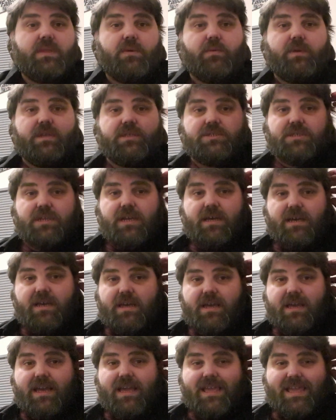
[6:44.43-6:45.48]
which,
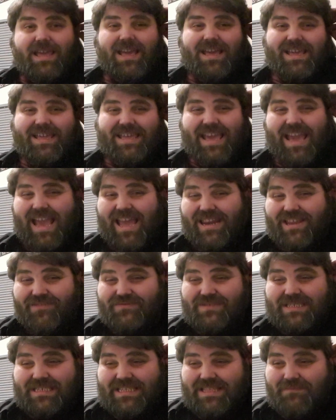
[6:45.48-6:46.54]
again,
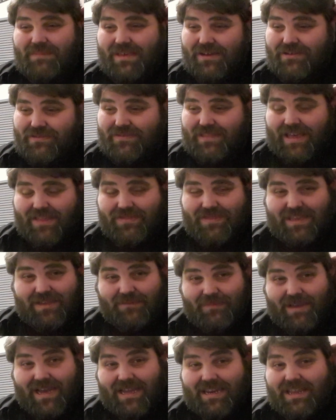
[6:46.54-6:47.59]
I've seen the build of that
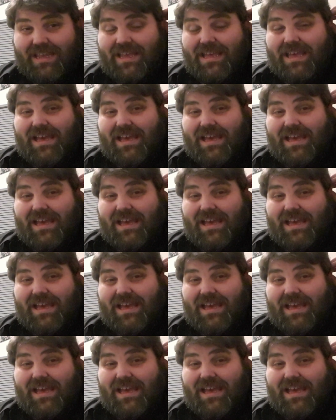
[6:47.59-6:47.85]
thing, man,